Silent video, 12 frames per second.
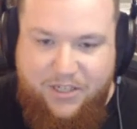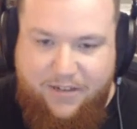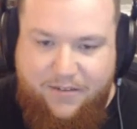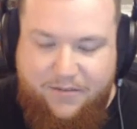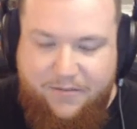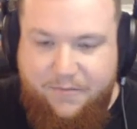
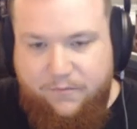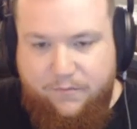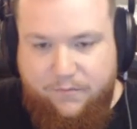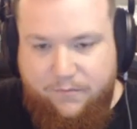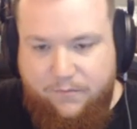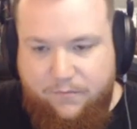
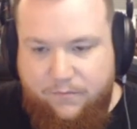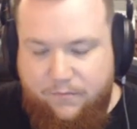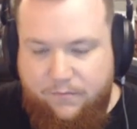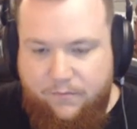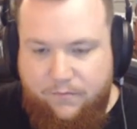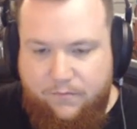
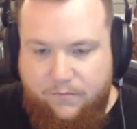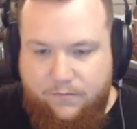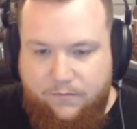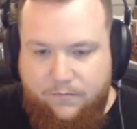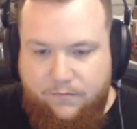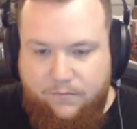
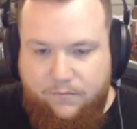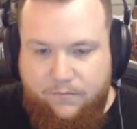The person shown says nothing.